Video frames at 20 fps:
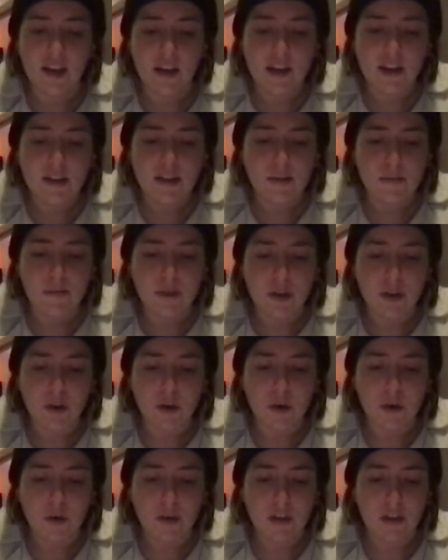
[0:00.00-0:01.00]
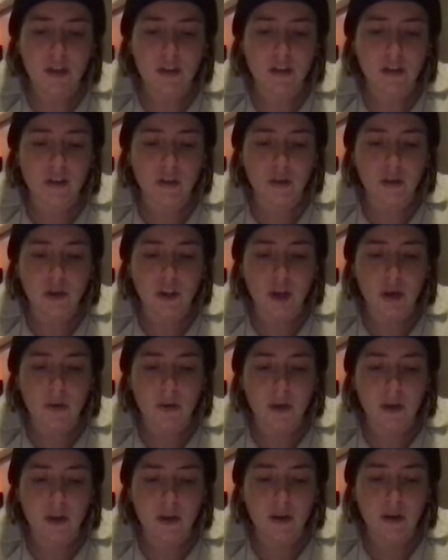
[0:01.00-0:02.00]
something golden,
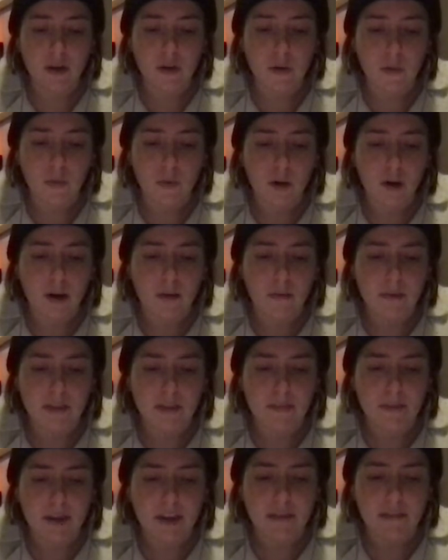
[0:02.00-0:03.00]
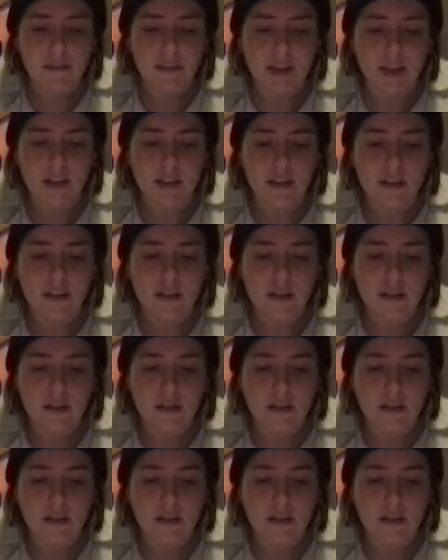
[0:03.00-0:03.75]
glowing, warm as my face.